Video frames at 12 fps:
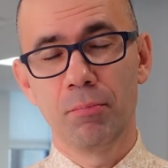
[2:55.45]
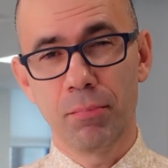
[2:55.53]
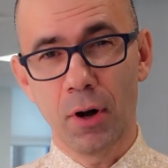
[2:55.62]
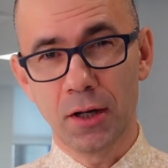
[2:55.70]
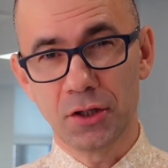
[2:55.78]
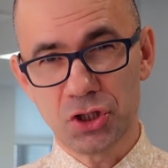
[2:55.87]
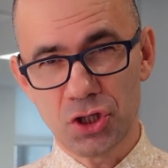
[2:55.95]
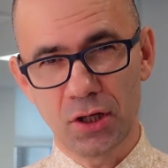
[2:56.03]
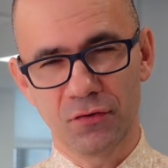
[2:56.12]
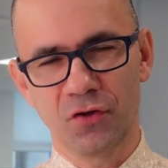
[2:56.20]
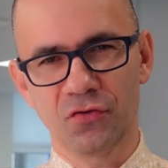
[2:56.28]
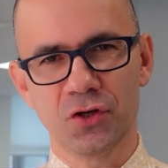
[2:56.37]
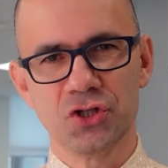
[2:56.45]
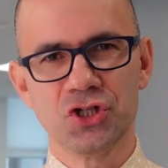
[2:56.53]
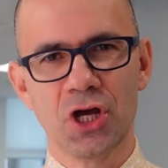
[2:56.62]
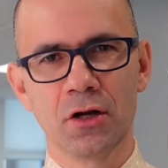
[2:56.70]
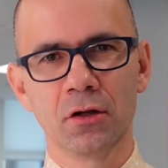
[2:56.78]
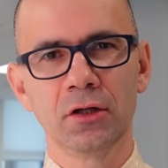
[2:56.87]
But as I said,
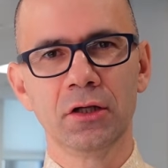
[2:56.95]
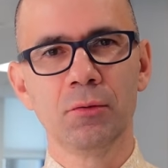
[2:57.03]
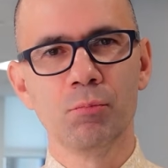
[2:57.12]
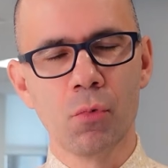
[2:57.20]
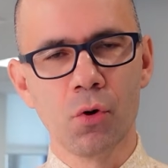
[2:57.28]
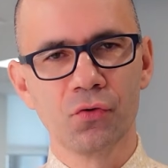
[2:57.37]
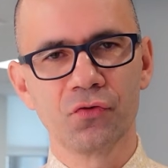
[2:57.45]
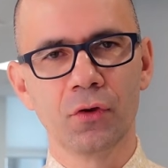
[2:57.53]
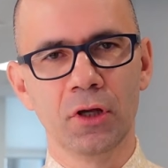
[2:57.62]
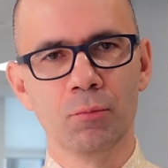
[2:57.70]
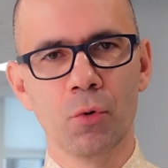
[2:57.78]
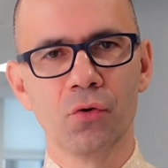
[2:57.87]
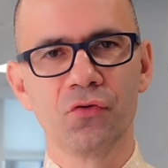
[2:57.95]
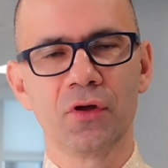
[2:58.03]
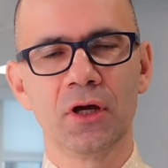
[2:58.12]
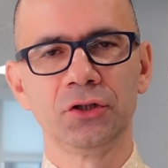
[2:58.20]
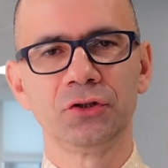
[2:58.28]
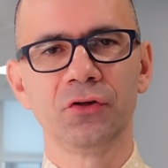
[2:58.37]
generally, in most
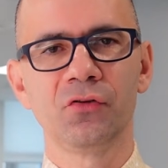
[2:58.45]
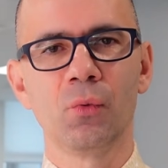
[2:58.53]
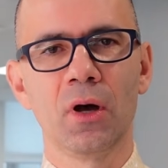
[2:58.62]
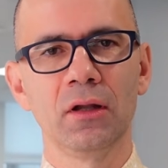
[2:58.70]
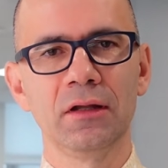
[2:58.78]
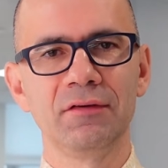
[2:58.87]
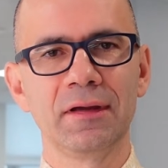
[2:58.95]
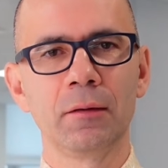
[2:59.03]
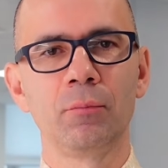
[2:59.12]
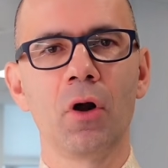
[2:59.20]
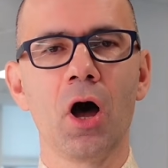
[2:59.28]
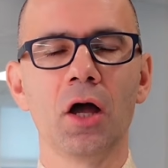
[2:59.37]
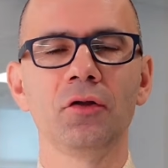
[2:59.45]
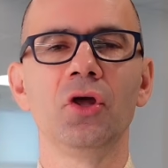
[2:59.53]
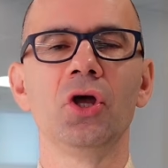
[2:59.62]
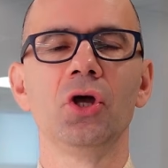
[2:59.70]
countries while living abroad,